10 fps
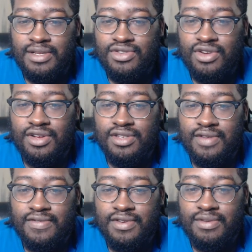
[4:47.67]
Jaws
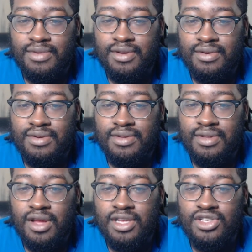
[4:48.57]
off.
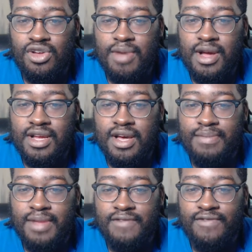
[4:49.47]
No, he stole my car,
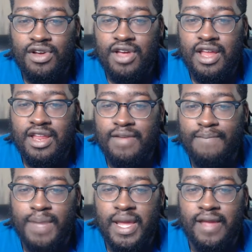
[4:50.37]
man. Fuck out of here.
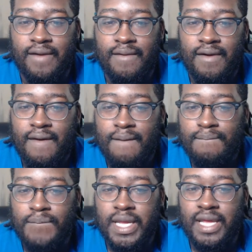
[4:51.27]

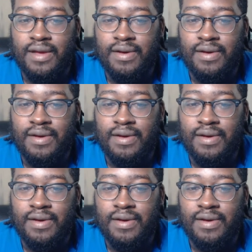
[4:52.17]
Yeah.